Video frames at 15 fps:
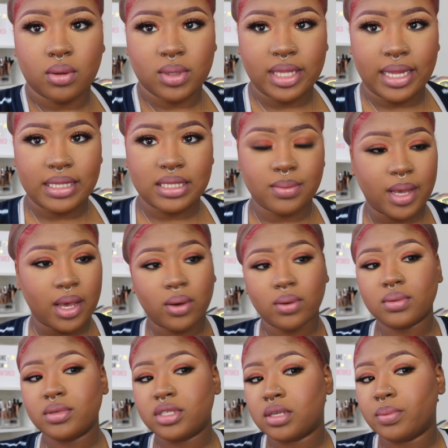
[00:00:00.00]
that's
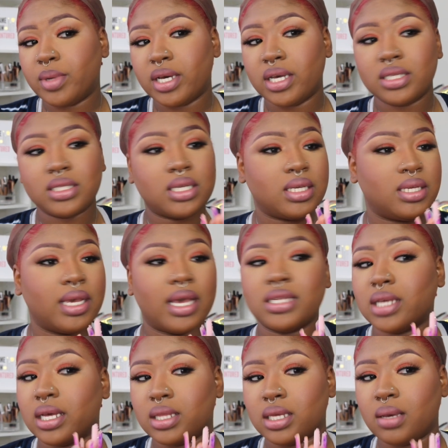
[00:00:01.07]
about. But
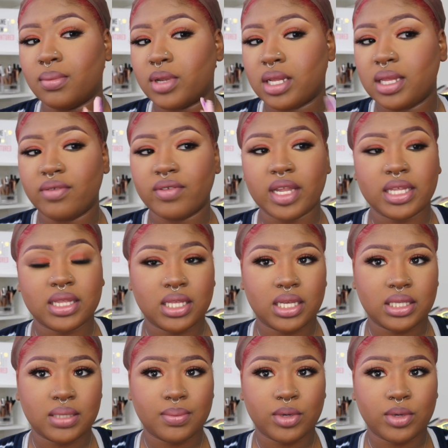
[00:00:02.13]
yes, I think I'm gonna leave it like this.